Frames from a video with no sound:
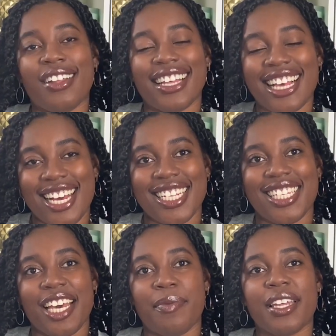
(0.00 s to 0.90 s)
on the
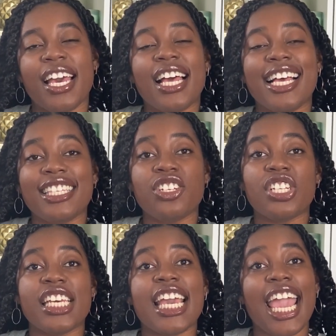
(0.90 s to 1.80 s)
concept.
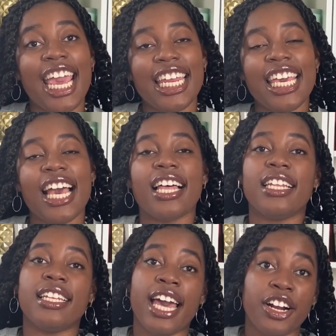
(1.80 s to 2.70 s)
Essentially, any
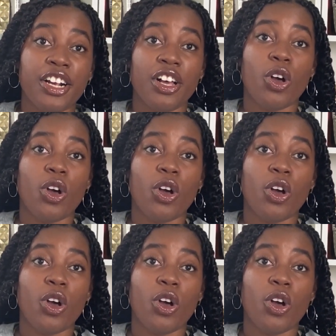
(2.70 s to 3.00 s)
letter